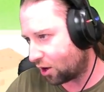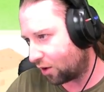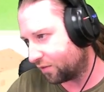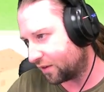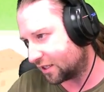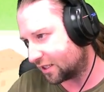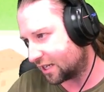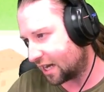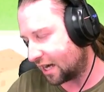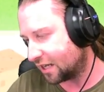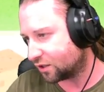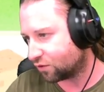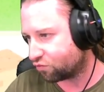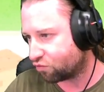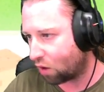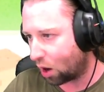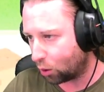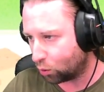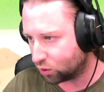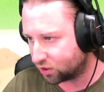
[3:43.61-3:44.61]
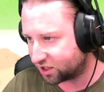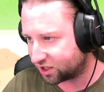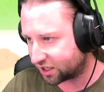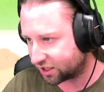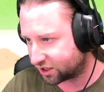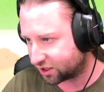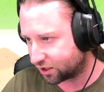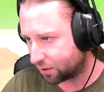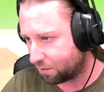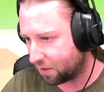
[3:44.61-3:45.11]
on this kind of road
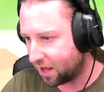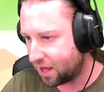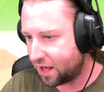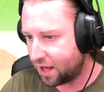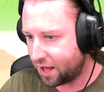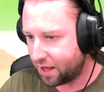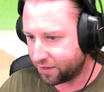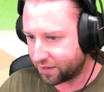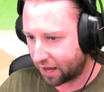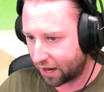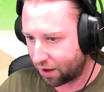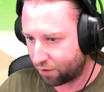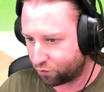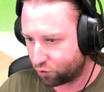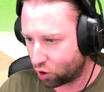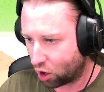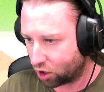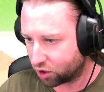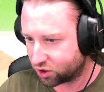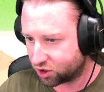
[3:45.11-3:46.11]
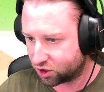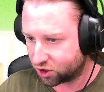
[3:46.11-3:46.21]
system that I've got.